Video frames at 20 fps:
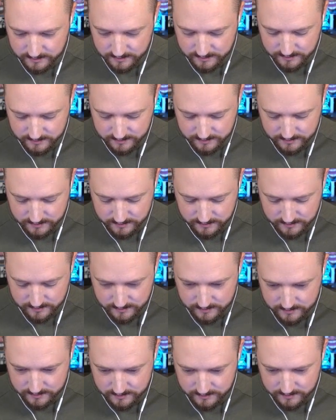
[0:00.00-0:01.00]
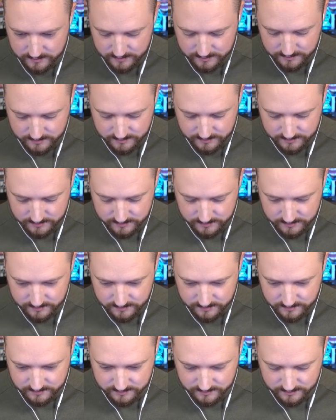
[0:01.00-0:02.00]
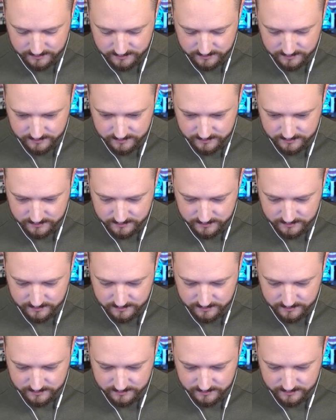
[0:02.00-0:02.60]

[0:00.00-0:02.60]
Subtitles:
Nobody speaks.